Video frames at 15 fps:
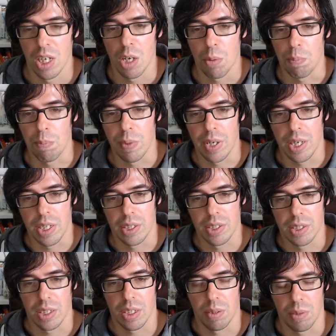But
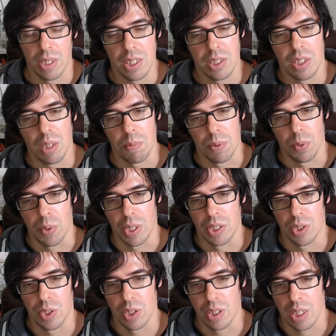this type of
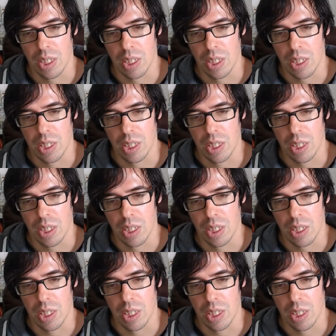question,